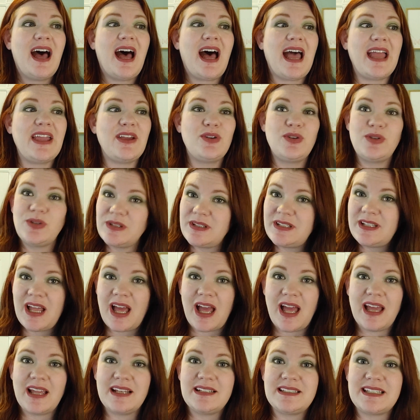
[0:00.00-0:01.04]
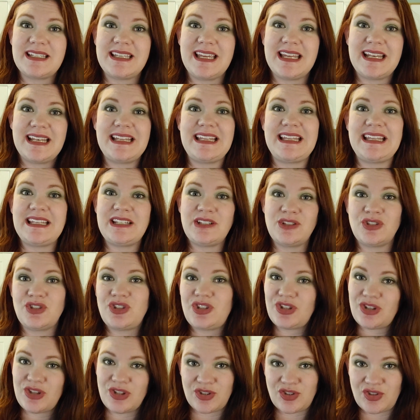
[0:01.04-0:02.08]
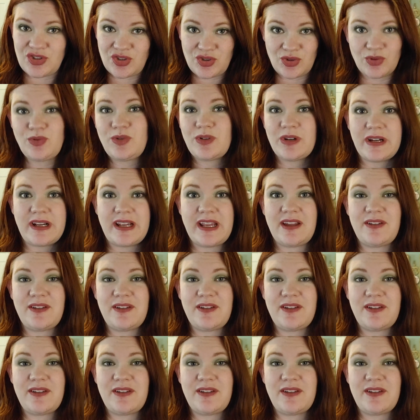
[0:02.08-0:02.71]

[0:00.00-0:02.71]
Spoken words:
I could not get into the story.